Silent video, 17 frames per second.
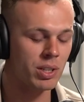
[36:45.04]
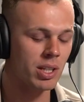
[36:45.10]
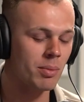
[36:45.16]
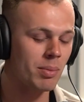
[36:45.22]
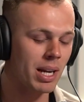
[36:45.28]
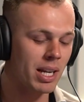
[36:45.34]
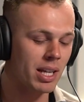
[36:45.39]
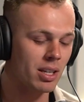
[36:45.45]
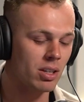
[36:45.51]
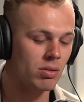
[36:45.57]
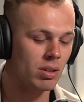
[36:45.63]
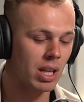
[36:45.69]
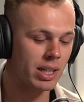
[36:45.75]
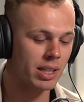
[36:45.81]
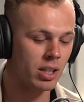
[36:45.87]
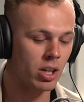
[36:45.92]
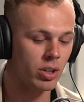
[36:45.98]
there's anybody
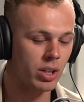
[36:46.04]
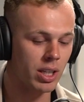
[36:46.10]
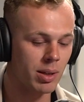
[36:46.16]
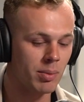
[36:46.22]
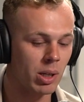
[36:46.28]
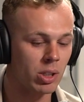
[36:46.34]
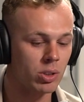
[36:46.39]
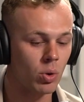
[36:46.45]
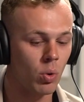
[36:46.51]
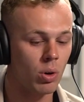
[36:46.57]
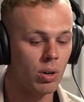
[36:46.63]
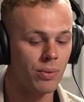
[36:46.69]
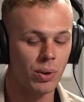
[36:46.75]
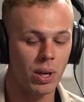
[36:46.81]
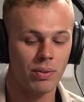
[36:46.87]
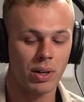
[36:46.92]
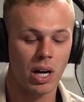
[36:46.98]
you'd like to know, you can email us,
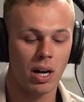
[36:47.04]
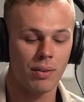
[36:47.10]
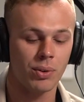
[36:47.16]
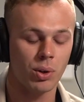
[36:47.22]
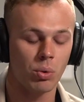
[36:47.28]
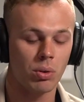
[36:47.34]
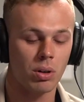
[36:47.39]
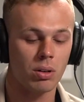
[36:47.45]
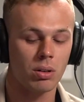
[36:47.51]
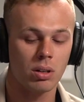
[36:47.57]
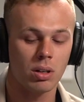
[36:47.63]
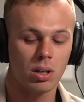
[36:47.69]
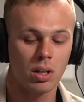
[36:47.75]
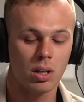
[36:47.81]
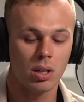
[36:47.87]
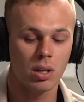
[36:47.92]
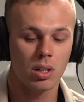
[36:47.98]
or if you have a coffee order,
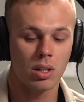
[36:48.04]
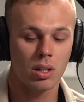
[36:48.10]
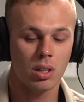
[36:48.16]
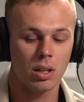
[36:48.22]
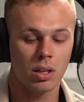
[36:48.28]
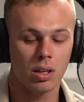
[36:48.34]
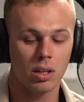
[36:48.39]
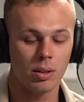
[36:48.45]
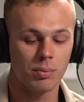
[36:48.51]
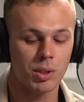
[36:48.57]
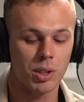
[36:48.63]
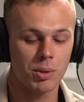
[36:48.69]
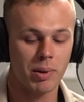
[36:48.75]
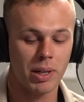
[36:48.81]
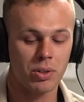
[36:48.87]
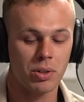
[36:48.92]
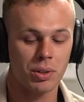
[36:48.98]
um,
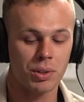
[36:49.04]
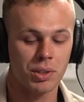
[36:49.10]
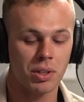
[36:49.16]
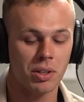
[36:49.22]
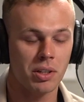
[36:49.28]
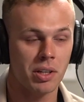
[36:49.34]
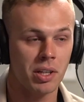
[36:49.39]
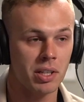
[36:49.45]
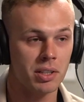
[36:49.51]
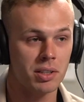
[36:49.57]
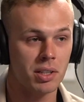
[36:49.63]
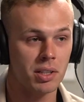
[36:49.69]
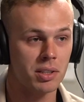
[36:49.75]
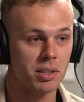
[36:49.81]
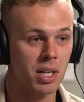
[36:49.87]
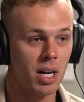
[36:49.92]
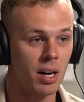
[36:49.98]
just make sure it's good as this